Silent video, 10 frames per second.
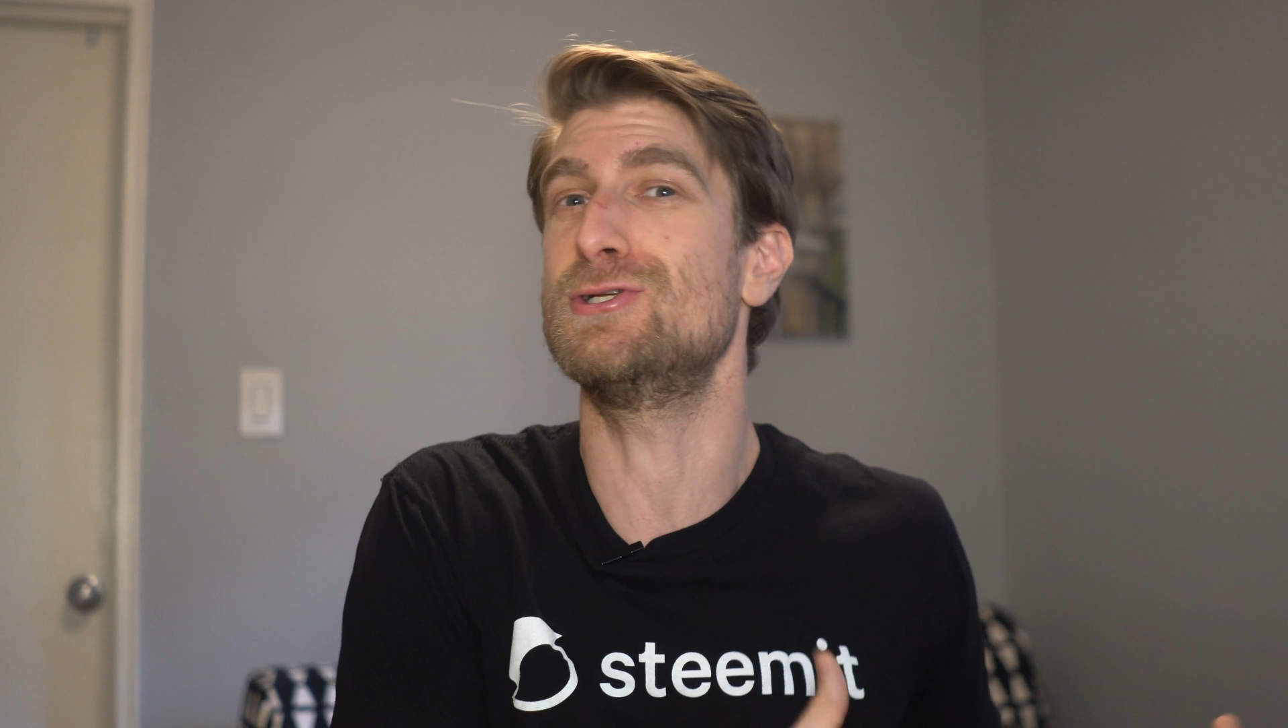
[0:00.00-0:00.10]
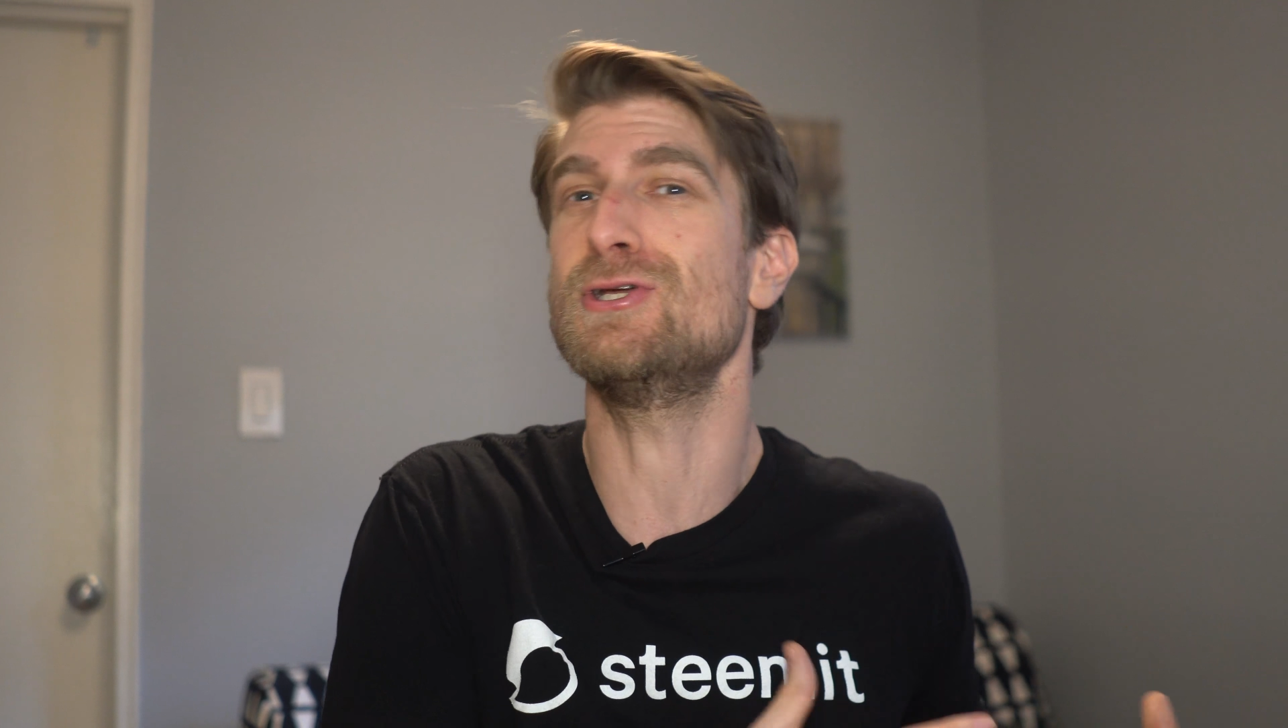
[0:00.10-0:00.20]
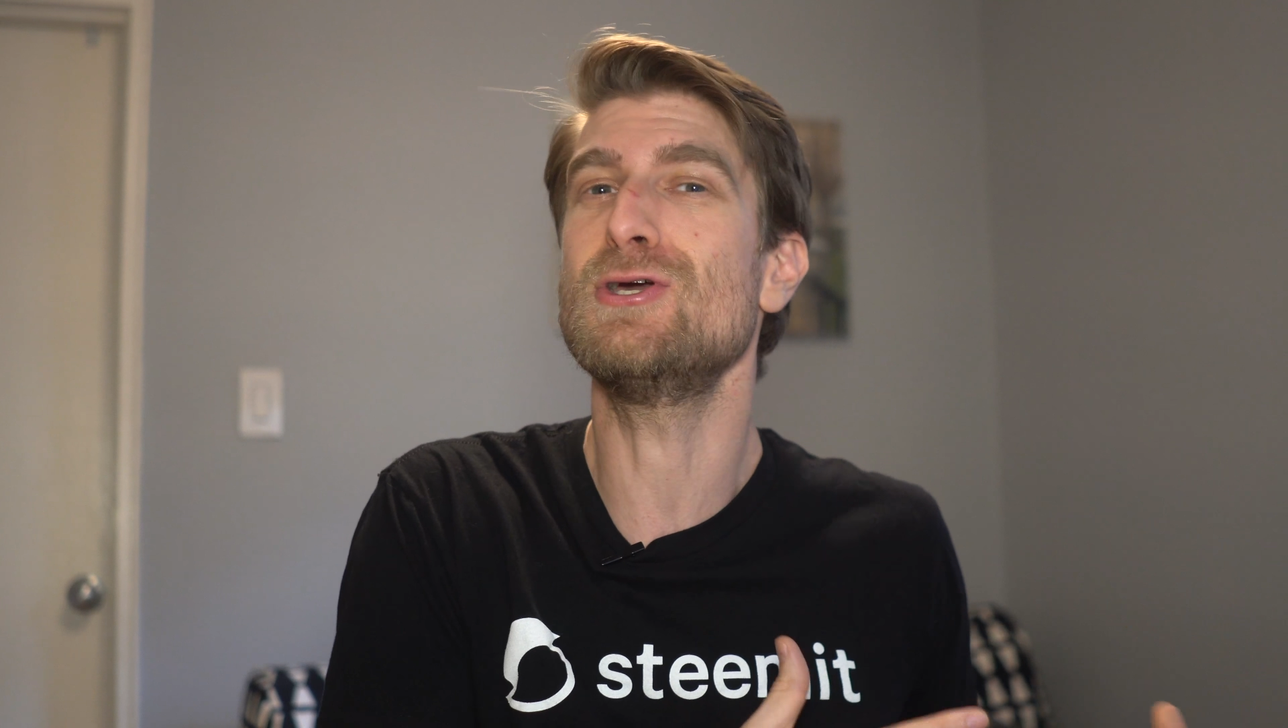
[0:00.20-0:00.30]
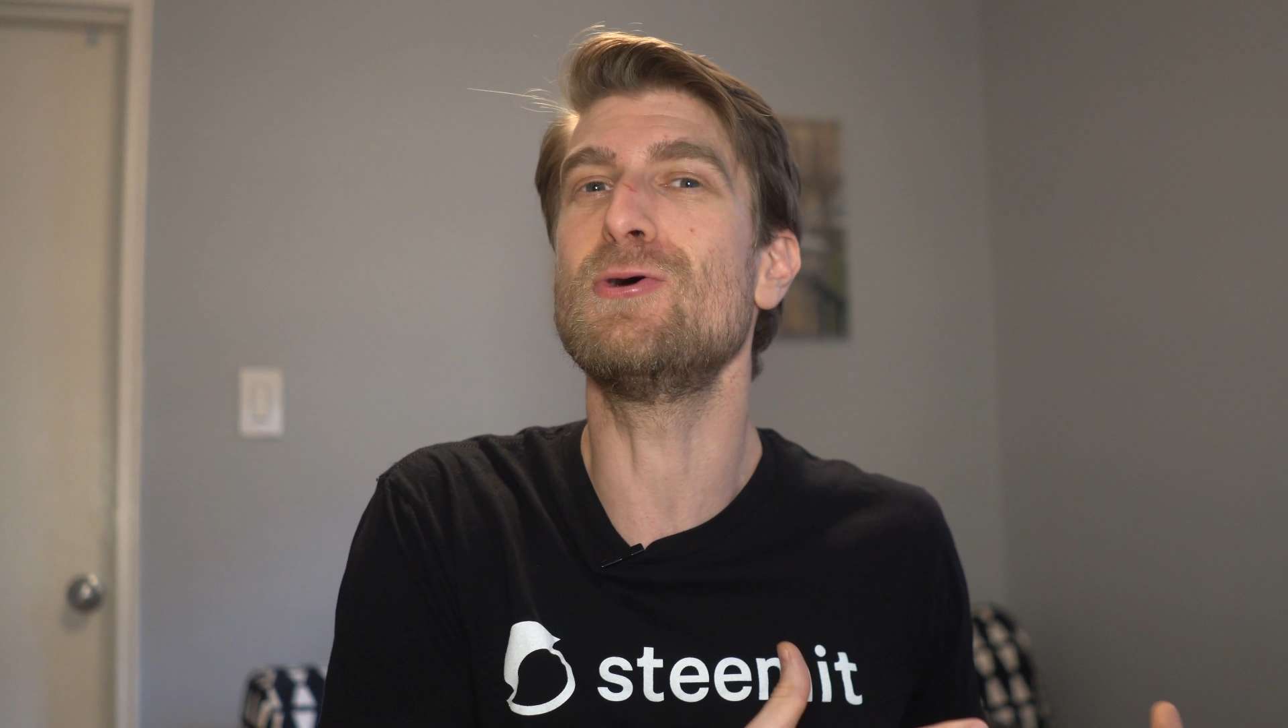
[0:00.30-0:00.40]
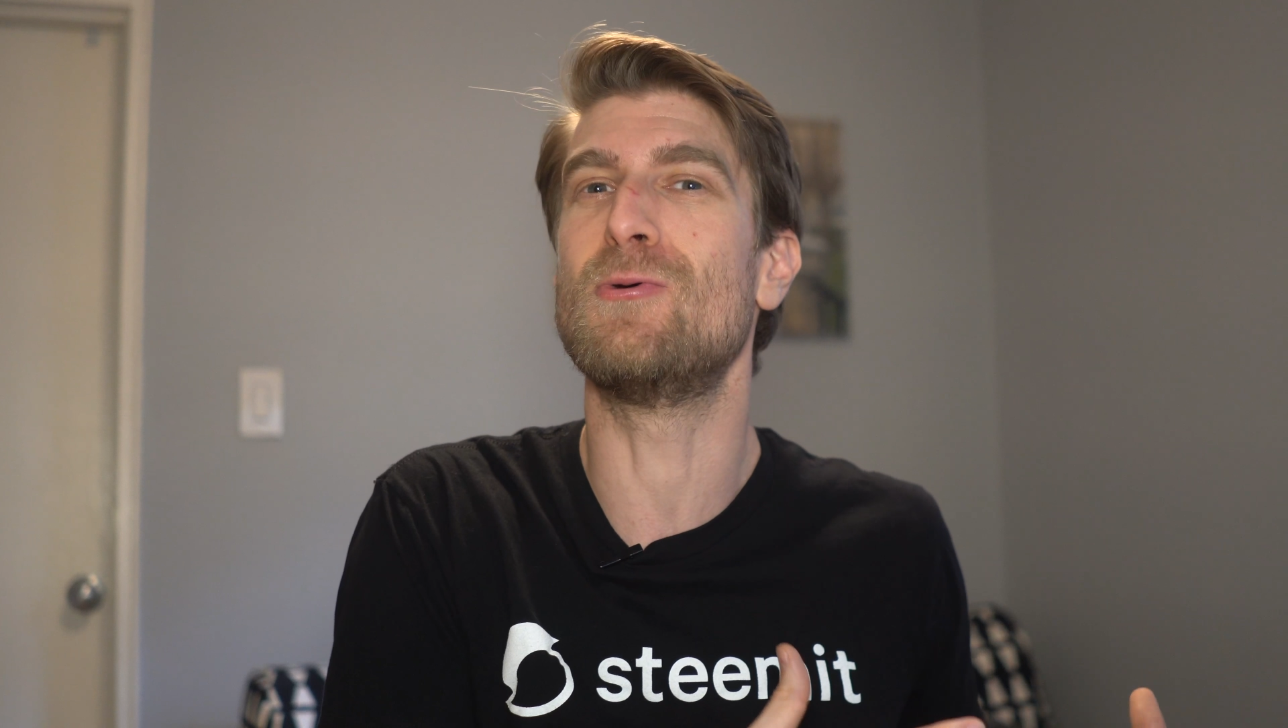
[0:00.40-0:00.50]

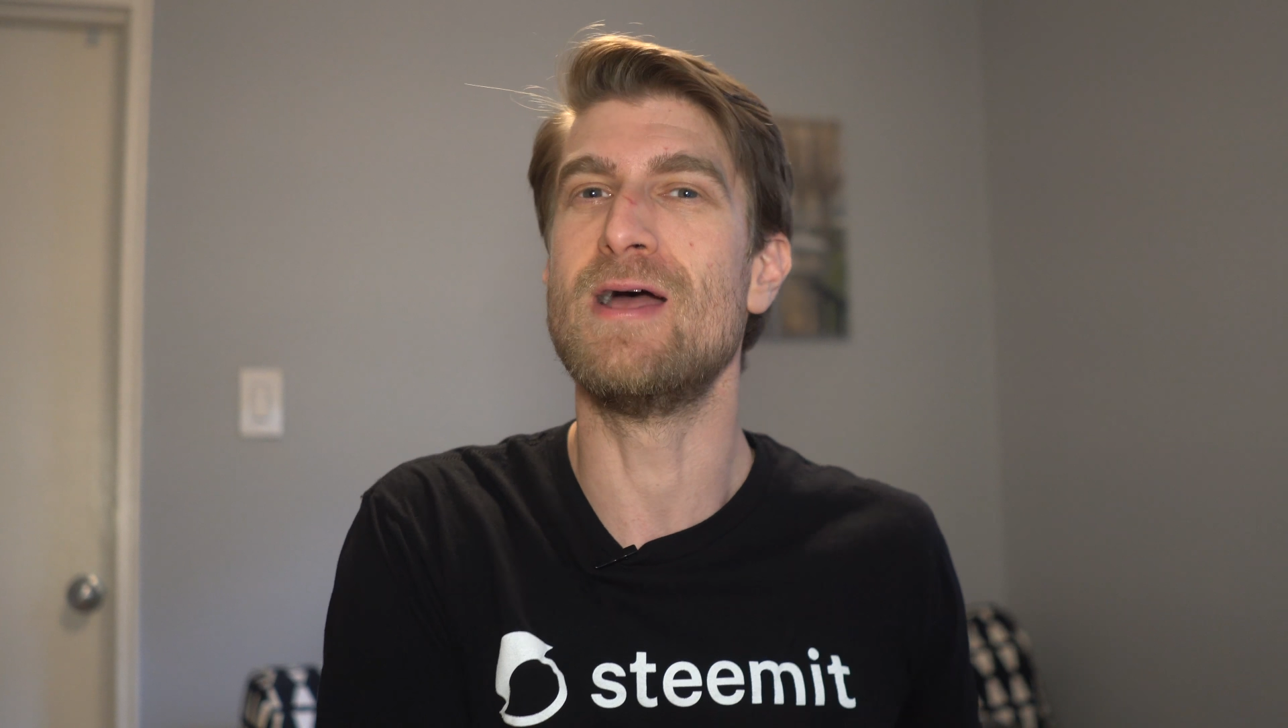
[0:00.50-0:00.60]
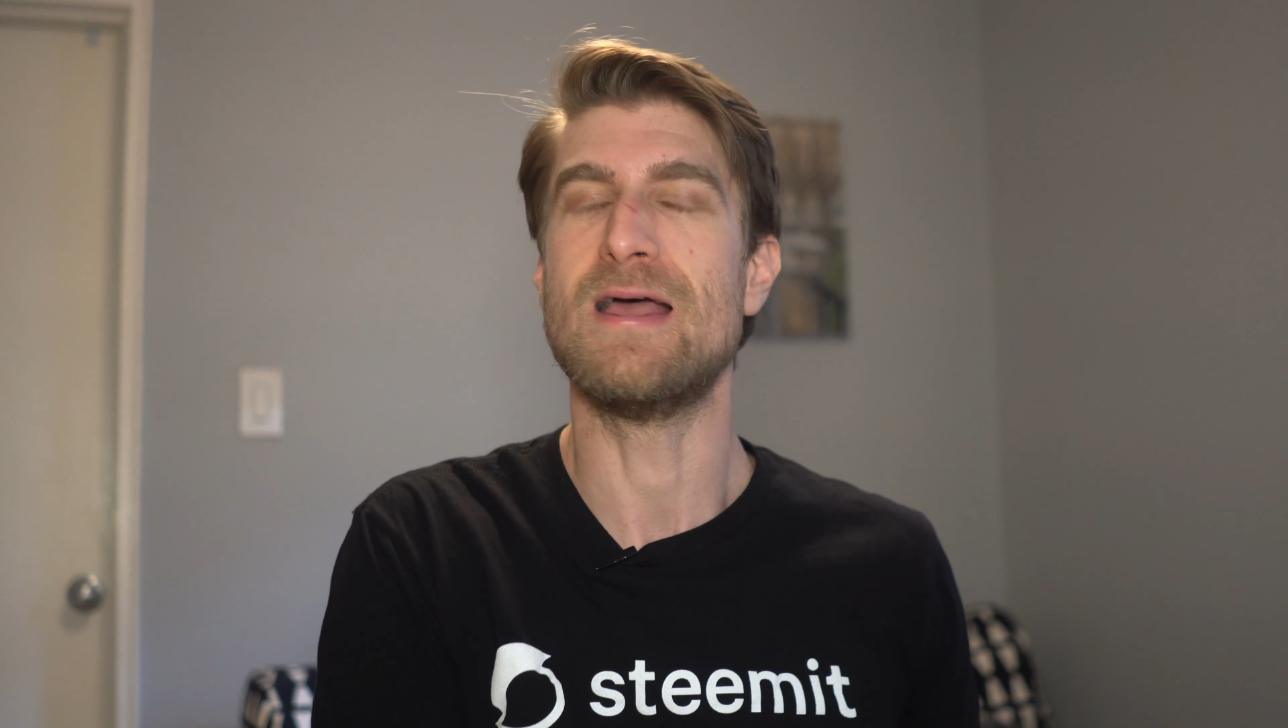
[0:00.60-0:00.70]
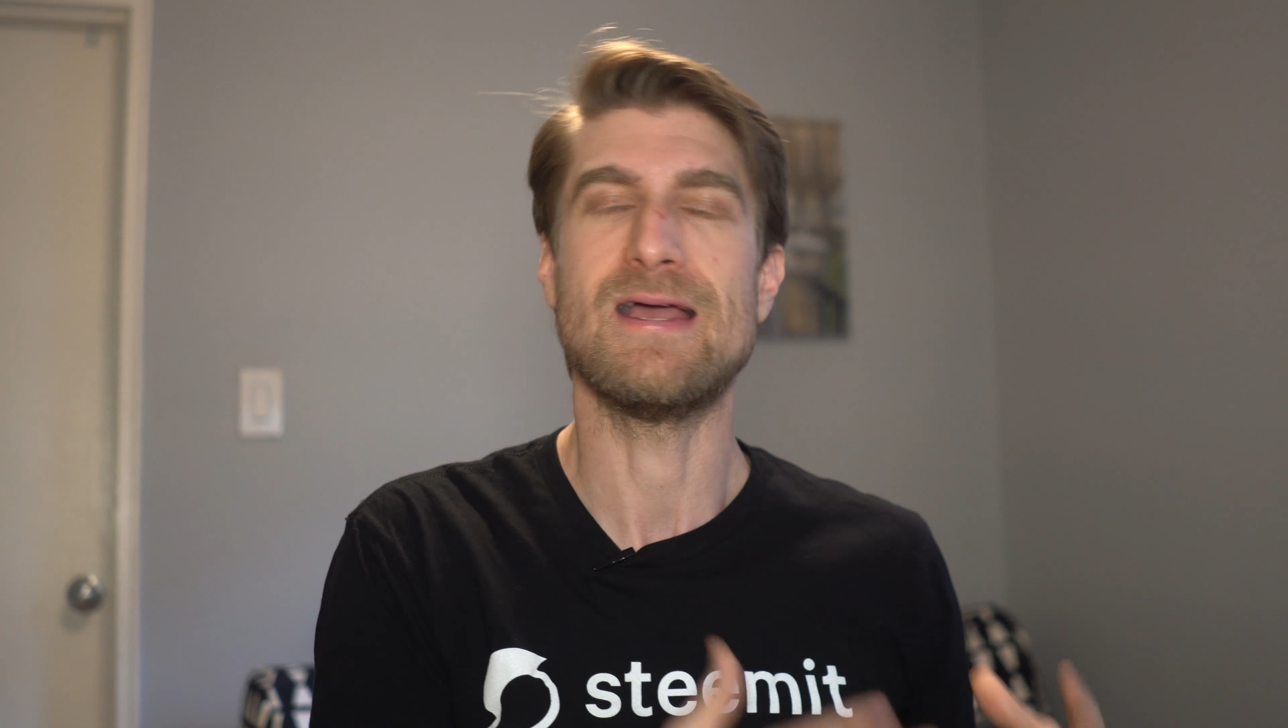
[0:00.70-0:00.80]
do